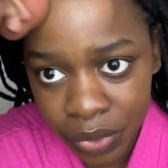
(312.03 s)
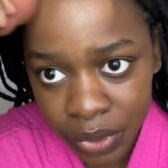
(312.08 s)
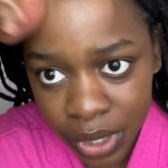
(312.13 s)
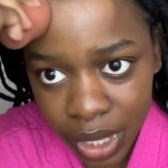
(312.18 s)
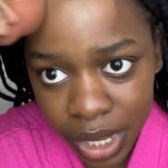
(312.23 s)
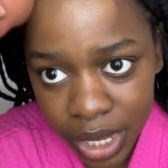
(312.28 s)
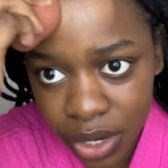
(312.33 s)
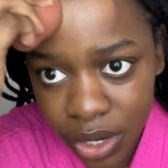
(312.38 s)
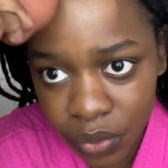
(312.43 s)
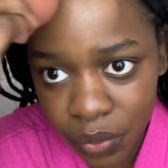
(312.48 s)

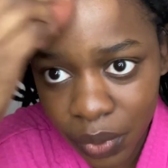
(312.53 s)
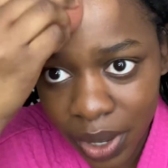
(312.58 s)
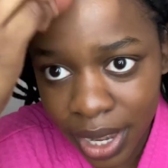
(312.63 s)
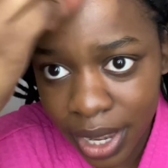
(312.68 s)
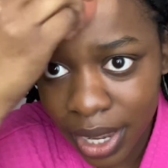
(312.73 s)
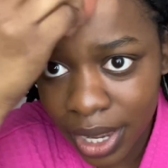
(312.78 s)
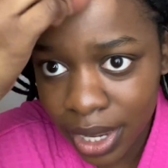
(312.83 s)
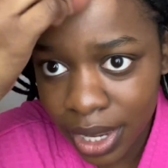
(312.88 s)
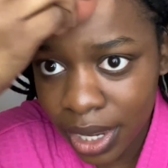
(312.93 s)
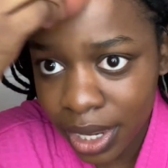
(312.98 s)
in a
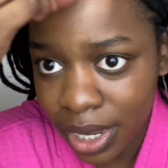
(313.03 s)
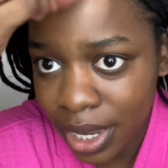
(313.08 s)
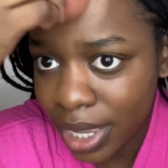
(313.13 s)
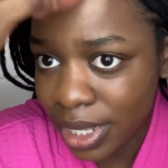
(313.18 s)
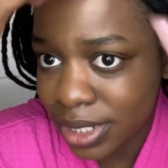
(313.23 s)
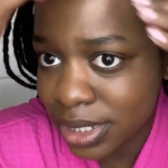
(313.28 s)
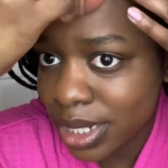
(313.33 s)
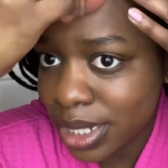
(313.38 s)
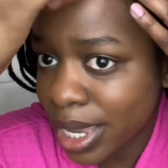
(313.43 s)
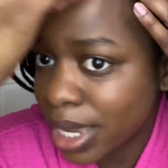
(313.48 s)
way,
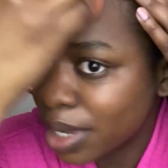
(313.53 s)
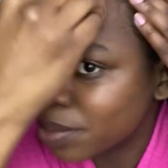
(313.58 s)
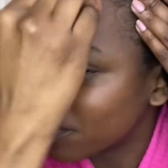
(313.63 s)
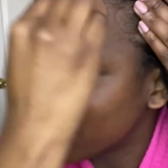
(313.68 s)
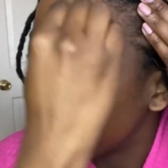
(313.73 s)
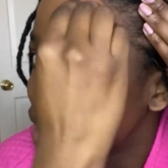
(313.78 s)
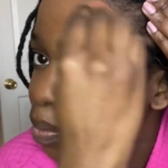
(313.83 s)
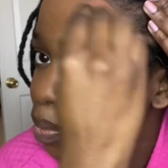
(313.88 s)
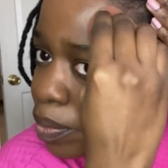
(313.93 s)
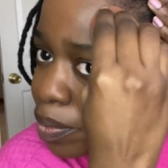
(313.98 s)
it's like
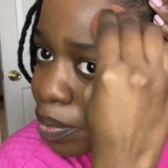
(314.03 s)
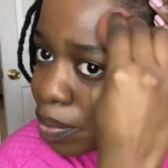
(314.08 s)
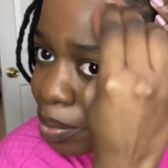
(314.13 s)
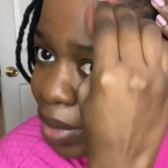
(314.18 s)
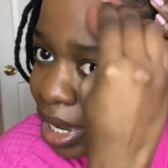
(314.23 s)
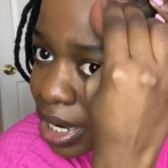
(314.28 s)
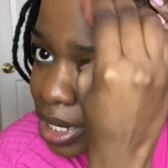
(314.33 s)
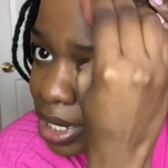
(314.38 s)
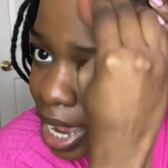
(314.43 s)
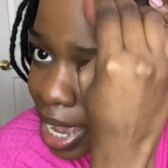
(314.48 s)
my
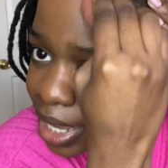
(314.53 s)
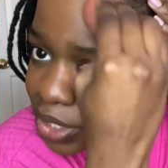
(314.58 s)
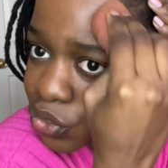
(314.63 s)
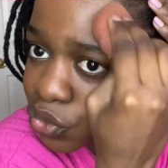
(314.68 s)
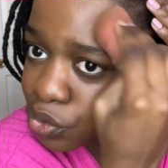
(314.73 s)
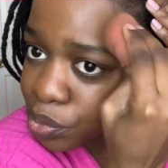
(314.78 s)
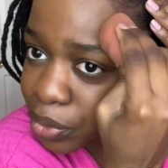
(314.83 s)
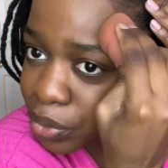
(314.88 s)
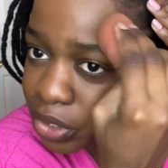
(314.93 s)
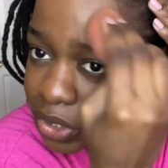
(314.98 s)

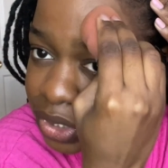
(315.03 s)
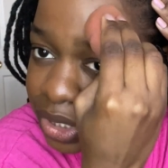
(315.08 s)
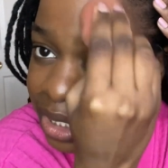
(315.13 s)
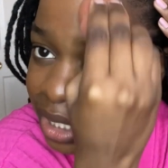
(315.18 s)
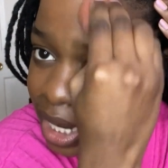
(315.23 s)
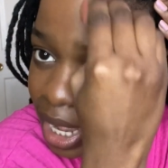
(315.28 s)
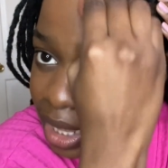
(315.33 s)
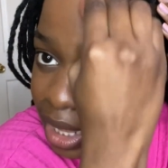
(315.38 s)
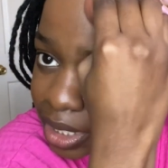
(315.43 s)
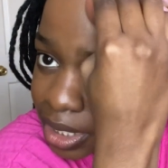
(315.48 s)
natural
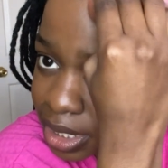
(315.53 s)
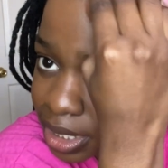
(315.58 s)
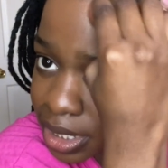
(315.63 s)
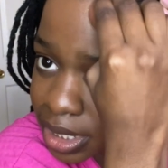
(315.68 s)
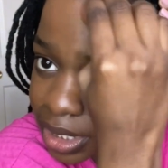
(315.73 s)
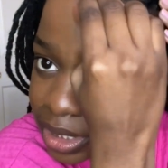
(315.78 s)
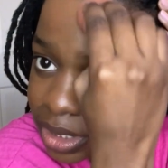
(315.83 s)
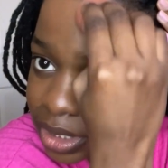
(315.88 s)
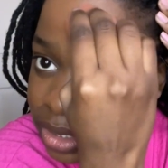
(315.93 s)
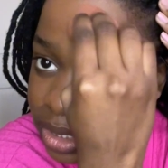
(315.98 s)
personality
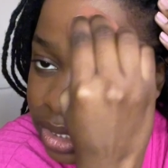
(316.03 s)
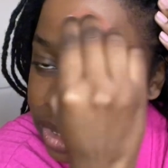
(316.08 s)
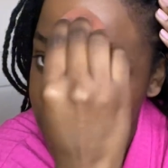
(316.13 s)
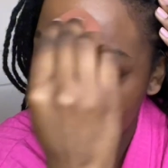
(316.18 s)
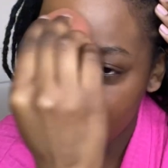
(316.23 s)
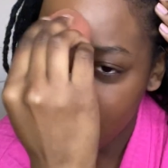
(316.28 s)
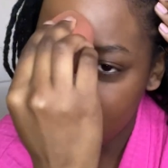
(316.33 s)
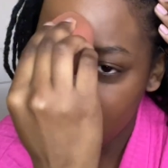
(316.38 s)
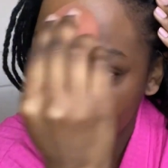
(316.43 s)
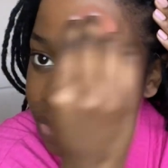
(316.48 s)
is
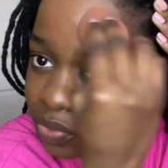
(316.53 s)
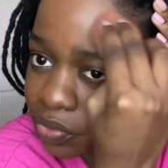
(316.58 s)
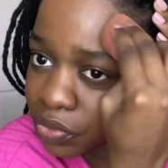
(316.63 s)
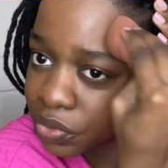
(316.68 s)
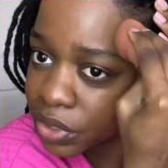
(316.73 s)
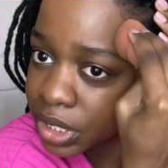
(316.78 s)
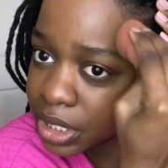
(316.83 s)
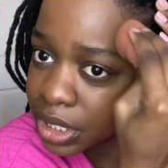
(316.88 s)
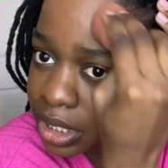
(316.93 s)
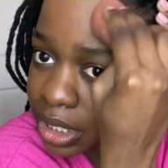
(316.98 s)
not
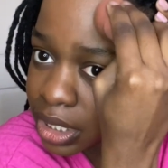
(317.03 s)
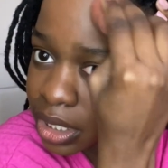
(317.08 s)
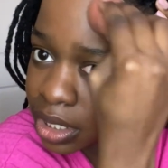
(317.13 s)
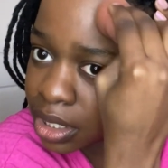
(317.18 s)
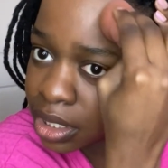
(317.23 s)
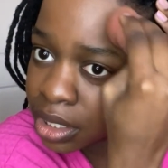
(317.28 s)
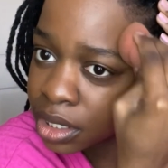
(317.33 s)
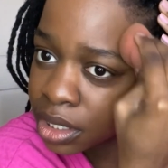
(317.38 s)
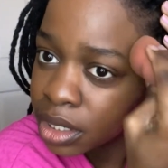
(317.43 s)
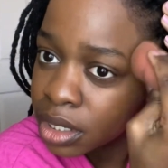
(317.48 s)

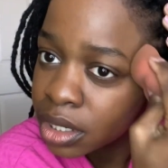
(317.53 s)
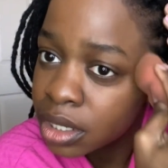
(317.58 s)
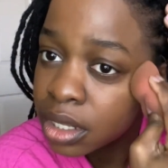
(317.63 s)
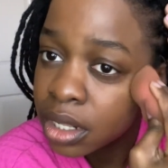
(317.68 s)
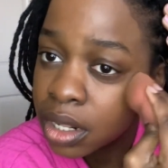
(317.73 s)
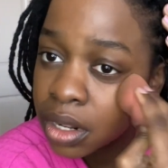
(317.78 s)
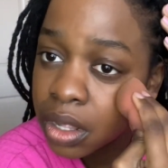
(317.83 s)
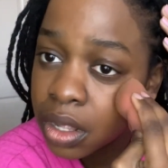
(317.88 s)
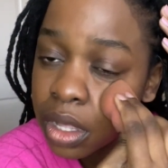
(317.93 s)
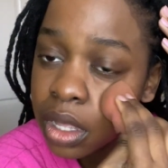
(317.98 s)
really
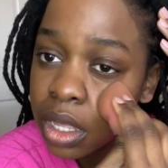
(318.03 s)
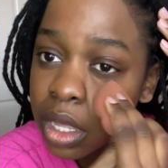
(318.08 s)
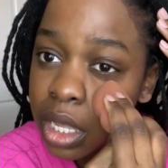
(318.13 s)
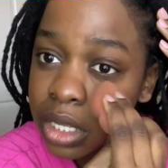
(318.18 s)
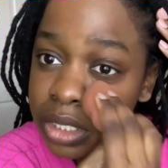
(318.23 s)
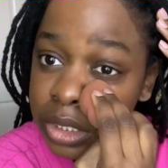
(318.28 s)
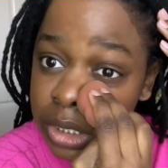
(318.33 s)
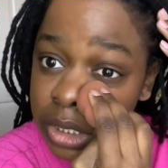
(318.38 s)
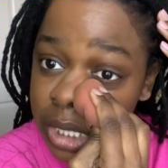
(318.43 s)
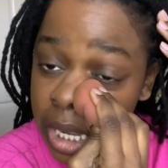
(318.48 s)
a
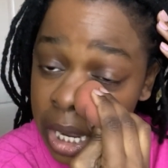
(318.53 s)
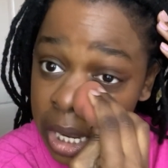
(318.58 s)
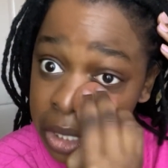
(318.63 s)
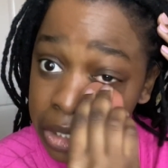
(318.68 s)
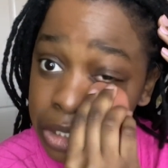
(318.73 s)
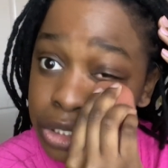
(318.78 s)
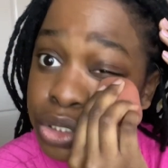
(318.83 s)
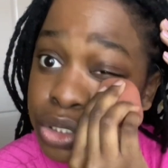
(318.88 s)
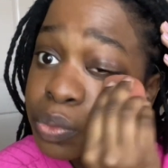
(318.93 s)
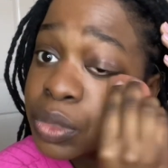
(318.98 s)

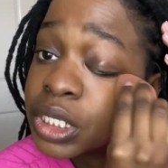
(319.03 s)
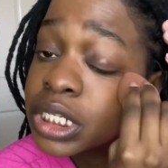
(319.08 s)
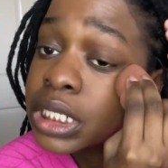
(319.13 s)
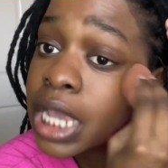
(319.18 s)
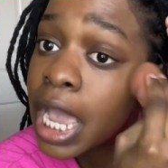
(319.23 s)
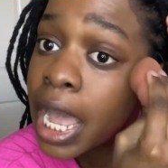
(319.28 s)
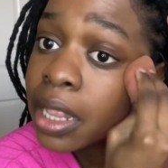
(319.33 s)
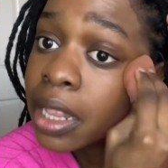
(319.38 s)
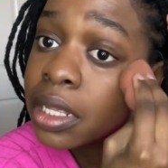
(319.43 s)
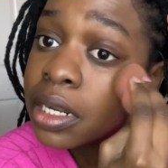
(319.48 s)
sales
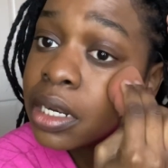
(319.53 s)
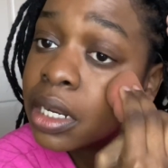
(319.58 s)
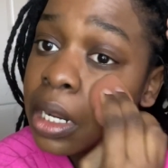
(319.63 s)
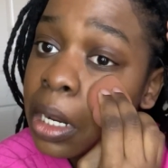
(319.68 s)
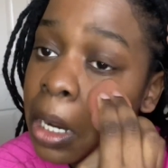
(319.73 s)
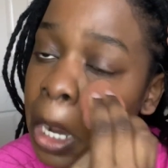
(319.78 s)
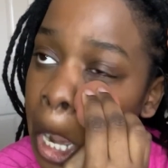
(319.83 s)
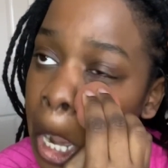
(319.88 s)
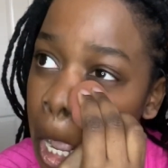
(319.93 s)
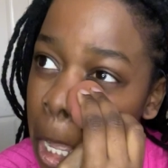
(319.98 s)

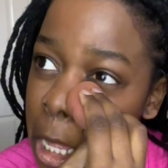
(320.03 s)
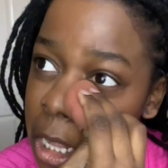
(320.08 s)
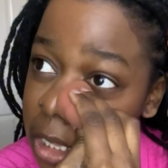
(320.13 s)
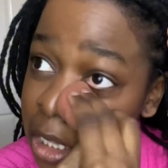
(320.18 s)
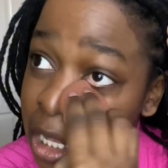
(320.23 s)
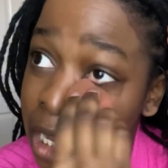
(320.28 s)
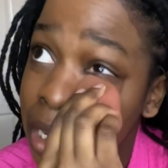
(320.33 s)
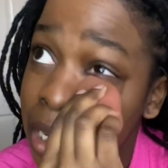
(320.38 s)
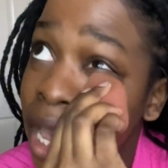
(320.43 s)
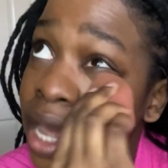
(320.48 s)
mentality.
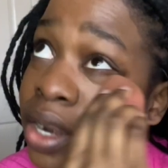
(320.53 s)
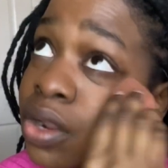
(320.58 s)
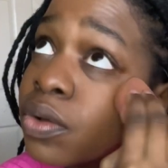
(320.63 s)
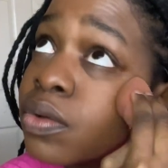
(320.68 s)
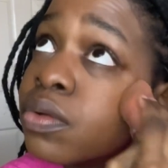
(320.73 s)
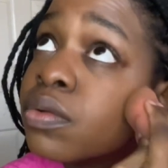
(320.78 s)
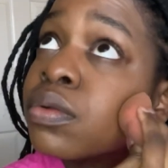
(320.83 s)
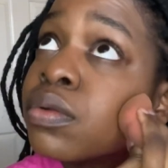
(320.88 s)
Like I don't